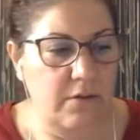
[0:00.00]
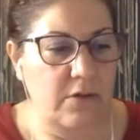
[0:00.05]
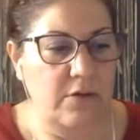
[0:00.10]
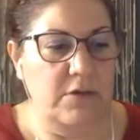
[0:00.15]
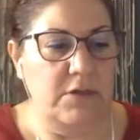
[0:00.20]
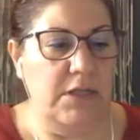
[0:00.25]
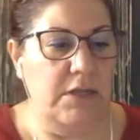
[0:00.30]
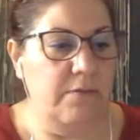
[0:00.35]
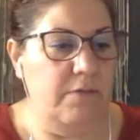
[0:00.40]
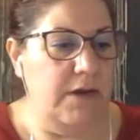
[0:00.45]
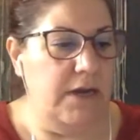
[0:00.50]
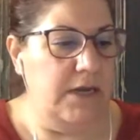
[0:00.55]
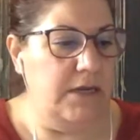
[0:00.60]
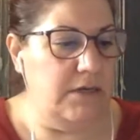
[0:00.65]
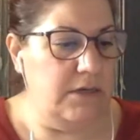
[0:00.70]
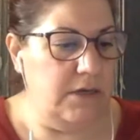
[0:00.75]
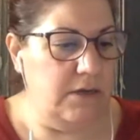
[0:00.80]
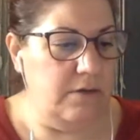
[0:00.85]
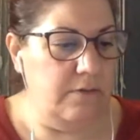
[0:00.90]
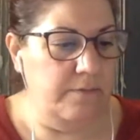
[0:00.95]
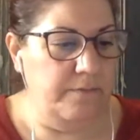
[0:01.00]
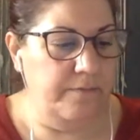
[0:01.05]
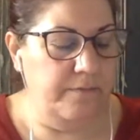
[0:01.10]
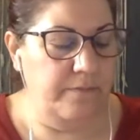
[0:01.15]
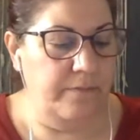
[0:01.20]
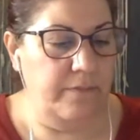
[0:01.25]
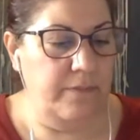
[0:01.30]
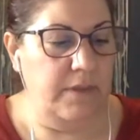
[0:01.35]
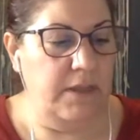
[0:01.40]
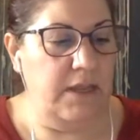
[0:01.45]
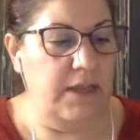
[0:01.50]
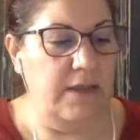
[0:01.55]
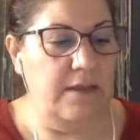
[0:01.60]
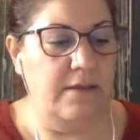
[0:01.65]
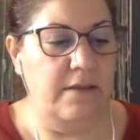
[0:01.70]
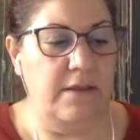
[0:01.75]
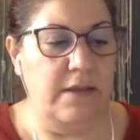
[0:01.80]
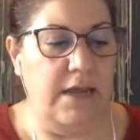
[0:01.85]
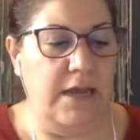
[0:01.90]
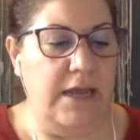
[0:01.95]
usually what I do
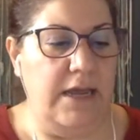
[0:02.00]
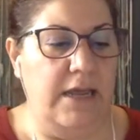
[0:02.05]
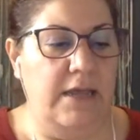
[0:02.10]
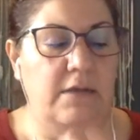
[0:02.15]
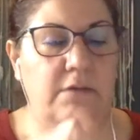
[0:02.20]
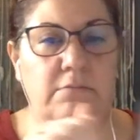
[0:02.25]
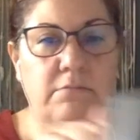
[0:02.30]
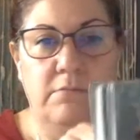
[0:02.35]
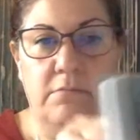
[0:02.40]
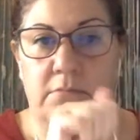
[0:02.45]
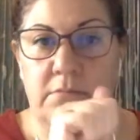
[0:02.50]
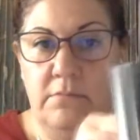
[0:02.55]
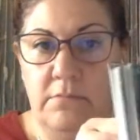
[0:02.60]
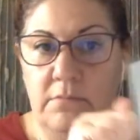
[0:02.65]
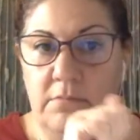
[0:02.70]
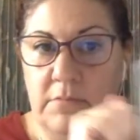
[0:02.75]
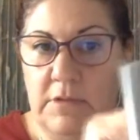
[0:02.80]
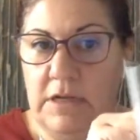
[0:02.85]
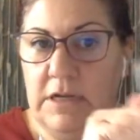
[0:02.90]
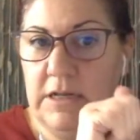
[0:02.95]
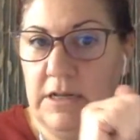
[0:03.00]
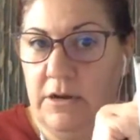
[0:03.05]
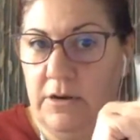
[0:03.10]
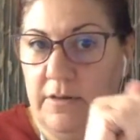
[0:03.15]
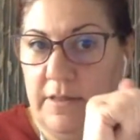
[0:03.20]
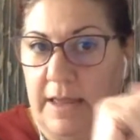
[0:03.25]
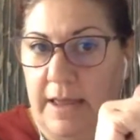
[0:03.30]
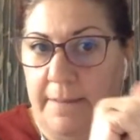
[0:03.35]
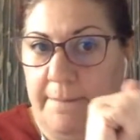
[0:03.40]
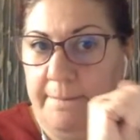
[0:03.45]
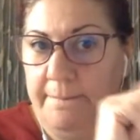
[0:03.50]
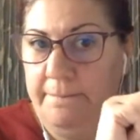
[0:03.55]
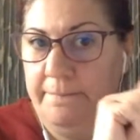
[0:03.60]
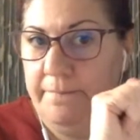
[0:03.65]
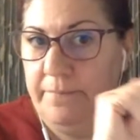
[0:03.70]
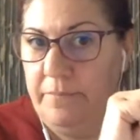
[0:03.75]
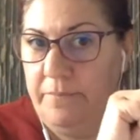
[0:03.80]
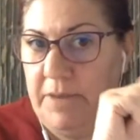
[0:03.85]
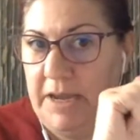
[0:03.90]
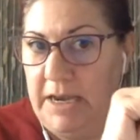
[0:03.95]
is I clear them
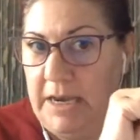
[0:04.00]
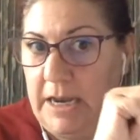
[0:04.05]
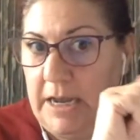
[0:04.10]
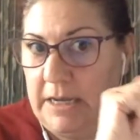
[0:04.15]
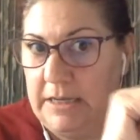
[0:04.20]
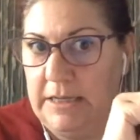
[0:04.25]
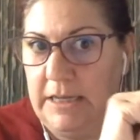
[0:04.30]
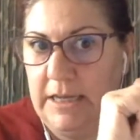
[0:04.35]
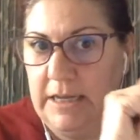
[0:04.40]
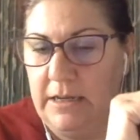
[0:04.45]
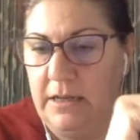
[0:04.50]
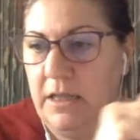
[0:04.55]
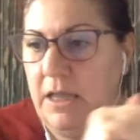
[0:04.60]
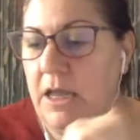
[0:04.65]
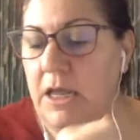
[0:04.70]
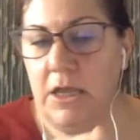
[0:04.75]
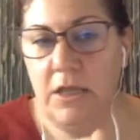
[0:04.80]
by knocking.